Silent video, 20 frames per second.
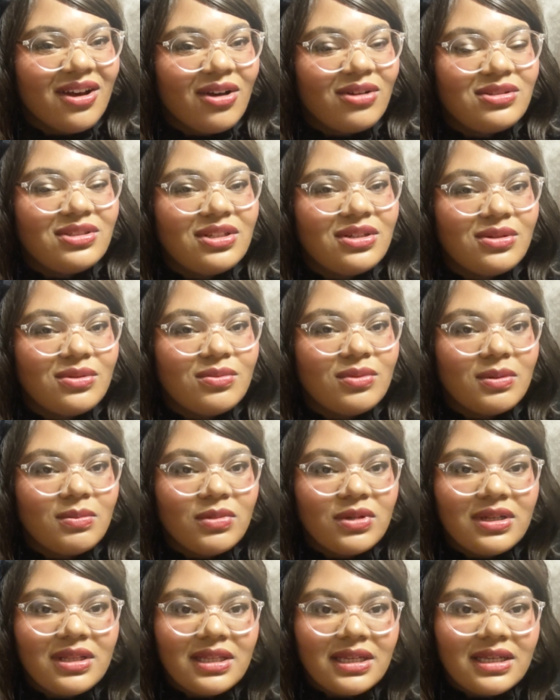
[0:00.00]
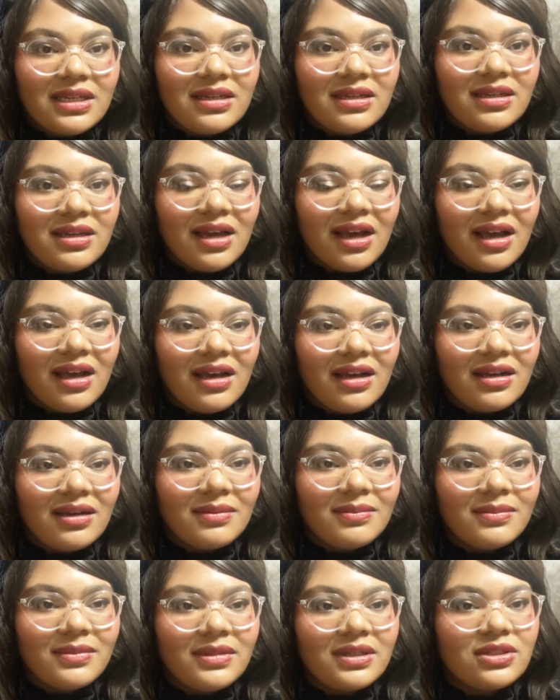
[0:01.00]
Also, one more thing.
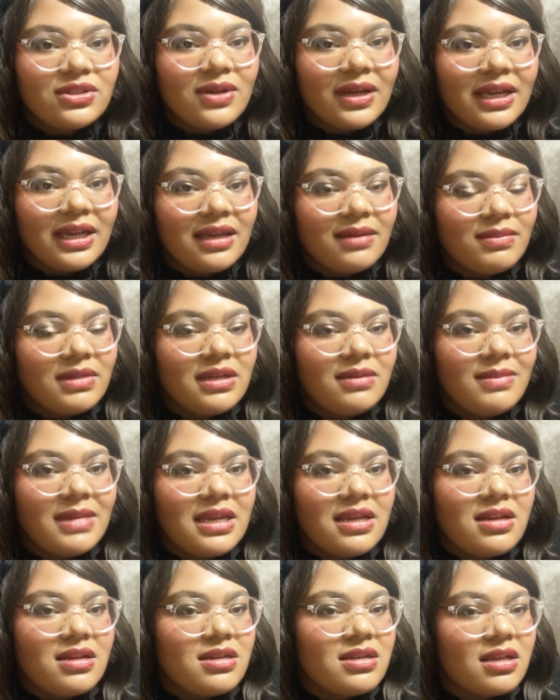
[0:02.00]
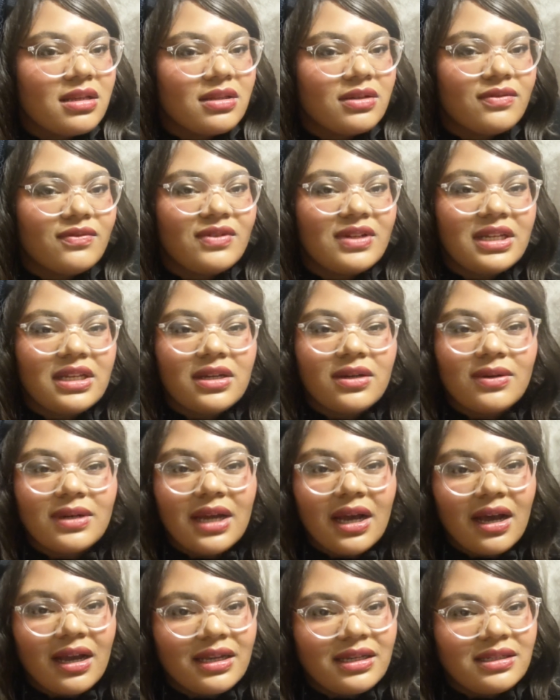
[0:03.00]
So I am gonna make another video
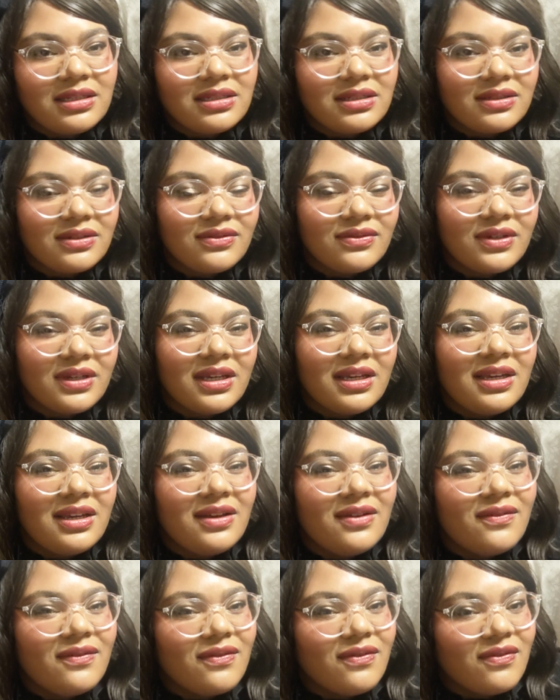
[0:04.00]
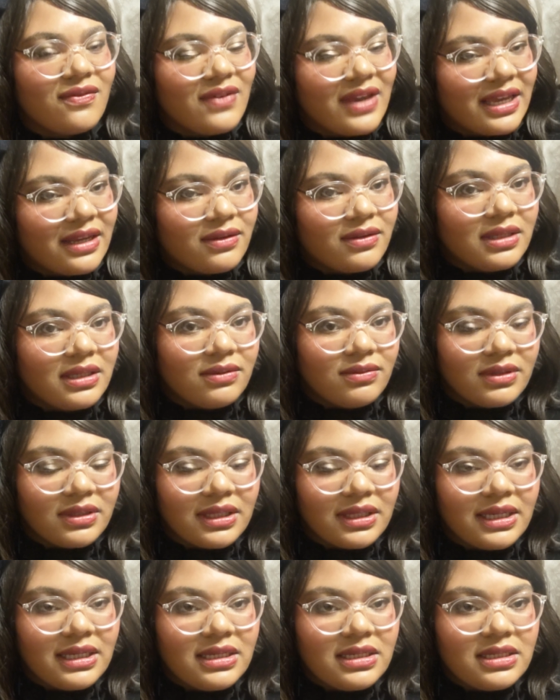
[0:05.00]
kind of vaguely
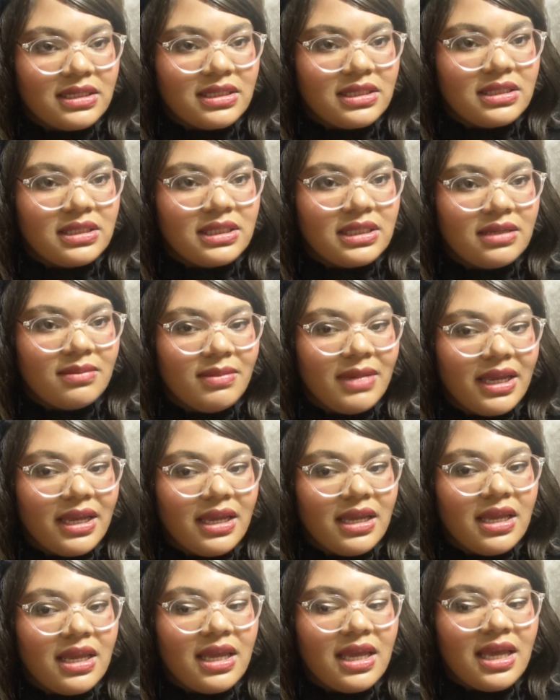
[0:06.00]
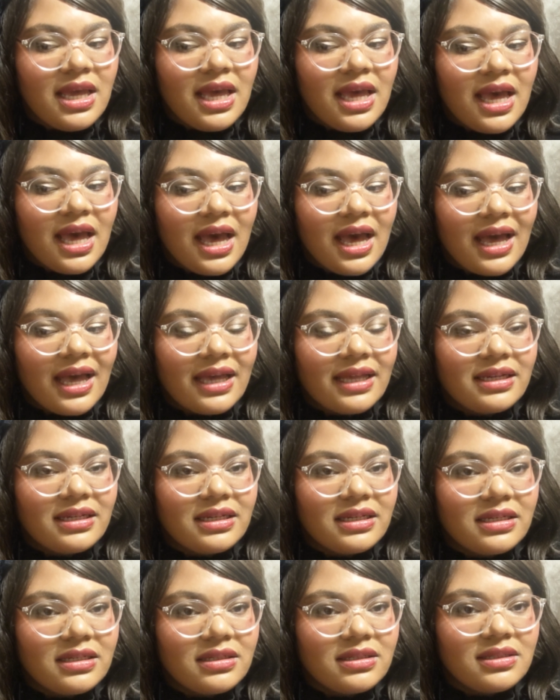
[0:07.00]
related to TMA, and
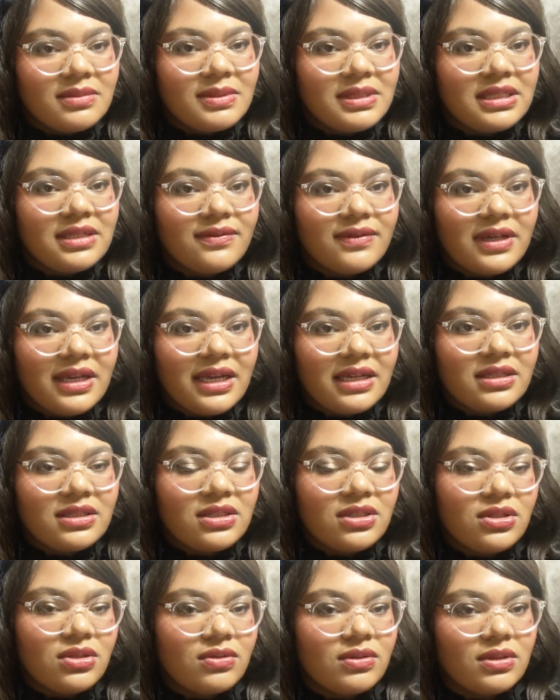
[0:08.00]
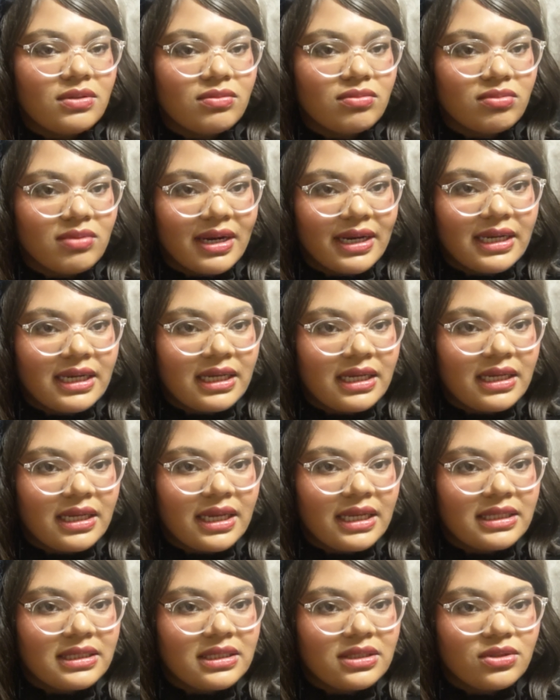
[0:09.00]
it specifically has to do with writing
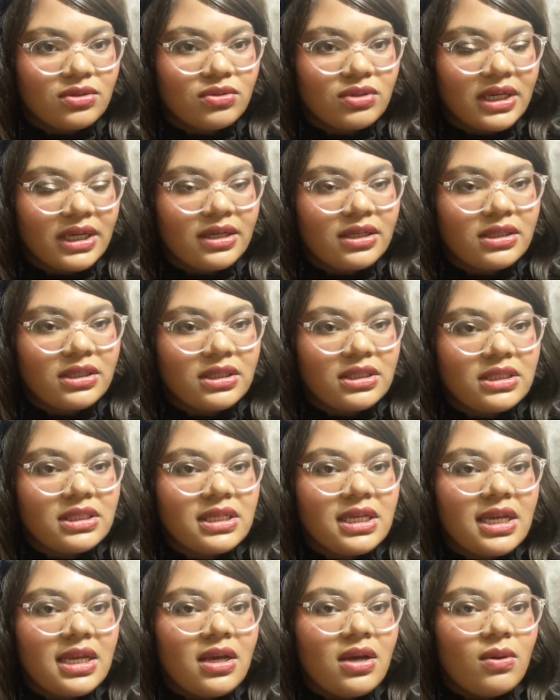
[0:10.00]
asexual characters.